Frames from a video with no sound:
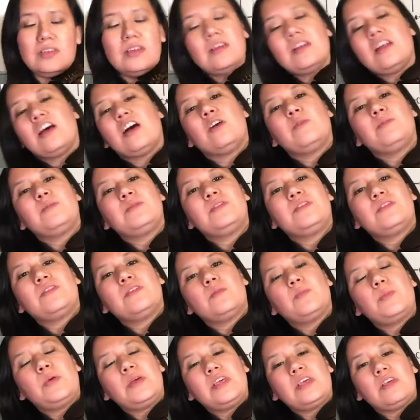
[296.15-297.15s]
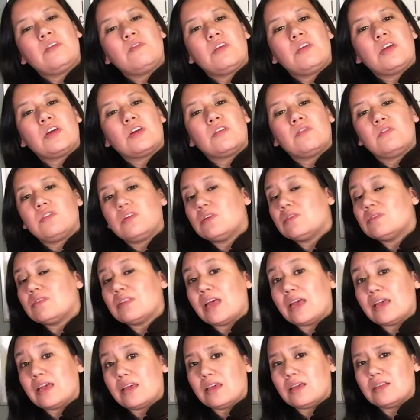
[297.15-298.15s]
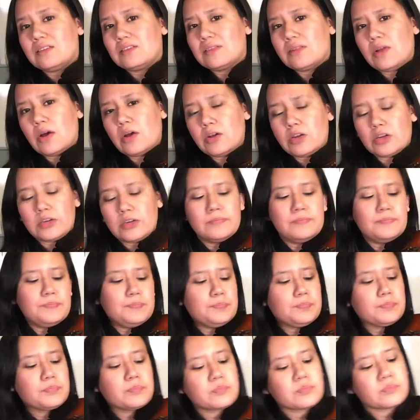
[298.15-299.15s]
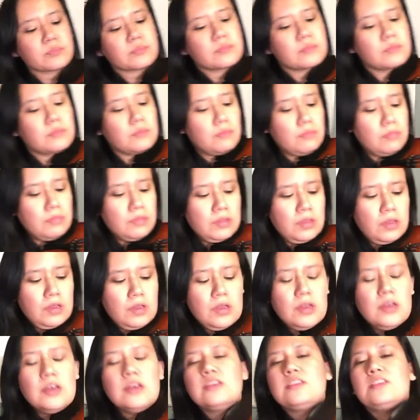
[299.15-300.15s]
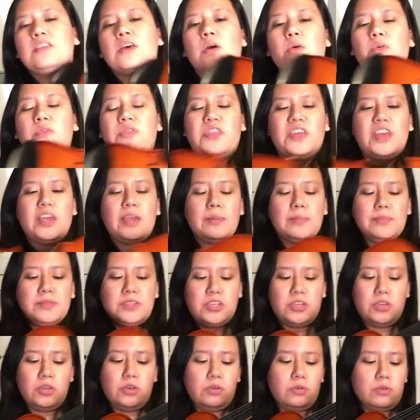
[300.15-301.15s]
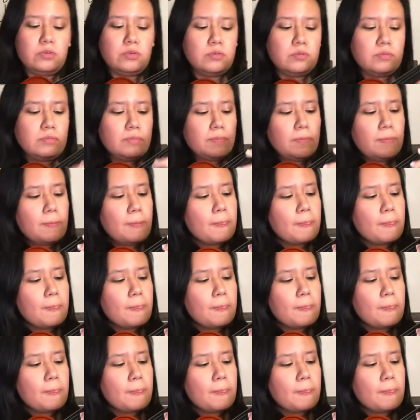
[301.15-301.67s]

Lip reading: It helps your pinky finger feel like it's longer. So theme 2,